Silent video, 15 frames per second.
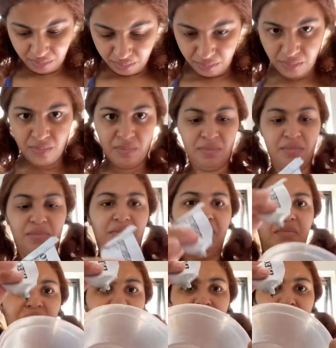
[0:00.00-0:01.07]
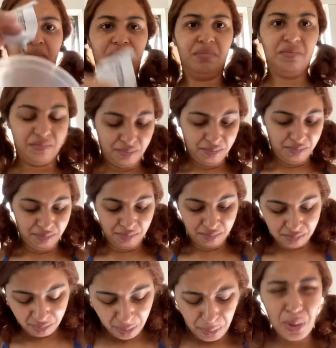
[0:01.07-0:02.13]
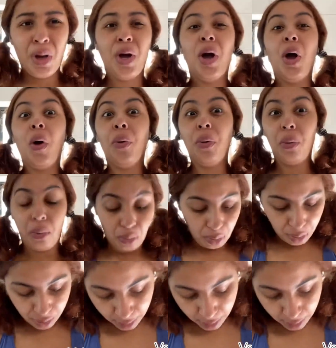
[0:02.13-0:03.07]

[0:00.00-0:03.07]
give them a nice little mix. It looked very